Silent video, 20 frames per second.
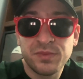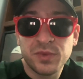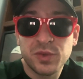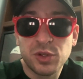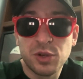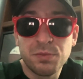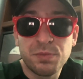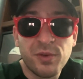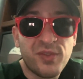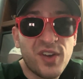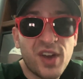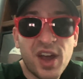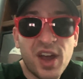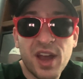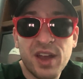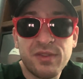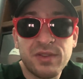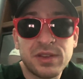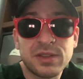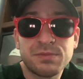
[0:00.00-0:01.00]
Group of
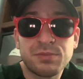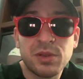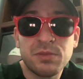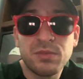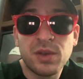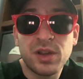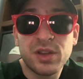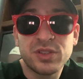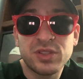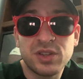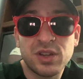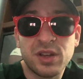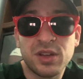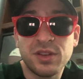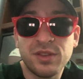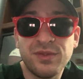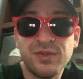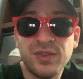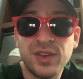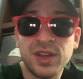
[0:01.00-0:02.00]
Five is pretty much
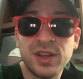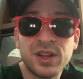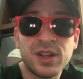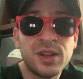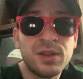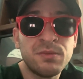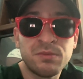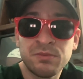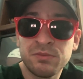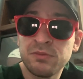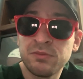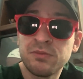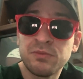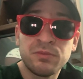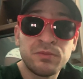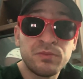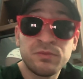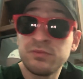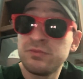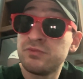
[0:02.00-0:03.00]
undefeated,
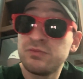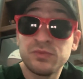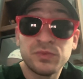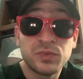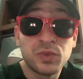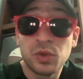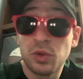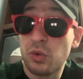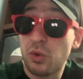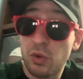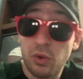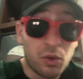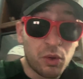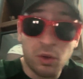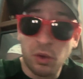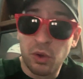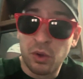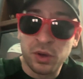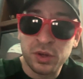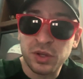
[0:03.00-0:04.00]

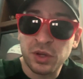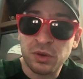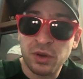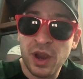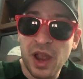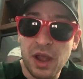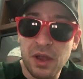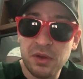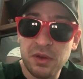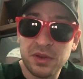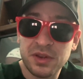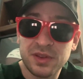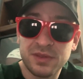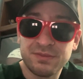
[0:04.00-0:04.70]
or you're out.